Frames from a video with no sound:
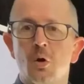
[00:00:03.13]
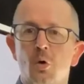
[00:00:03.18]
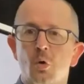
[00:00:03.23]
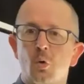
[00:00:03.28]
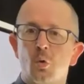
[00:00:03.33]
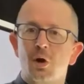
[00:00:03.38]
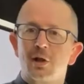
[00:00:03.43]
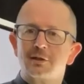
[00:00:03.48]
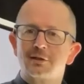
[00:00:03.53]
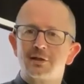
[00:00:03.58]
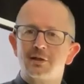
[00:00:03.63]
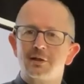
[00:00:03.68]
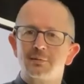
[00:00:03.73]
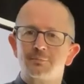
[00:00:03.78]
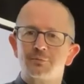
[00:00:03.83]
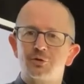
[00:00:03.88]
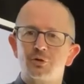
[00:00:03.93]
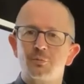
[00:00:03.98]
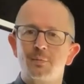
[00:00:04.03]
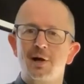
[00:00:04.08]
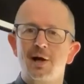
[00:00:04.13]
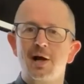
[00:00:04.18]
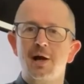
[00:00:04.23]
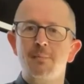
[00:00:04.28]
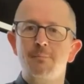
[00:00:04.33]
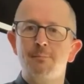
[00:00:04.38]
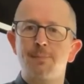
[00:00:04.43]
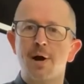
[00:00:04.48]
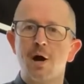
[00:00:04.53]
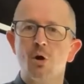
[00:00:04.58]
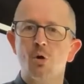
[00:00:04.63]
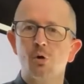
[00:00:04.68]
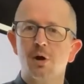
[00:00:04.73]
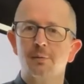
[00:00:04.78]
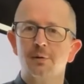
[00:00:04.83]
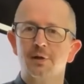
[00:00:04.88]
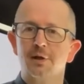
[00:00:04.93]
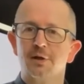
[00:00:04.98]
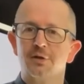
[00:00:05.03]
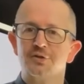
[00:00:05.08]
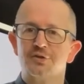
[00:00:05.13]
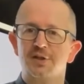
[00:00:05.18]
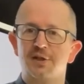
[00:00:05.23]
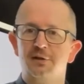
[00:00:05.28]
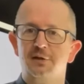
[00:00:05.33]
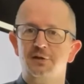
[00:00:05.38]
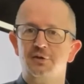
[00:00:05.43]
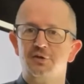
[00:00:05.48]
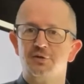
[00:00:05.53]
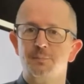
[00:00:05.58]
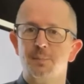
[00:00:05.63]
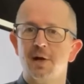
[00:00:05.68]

Welcome to my Powerwebinar series.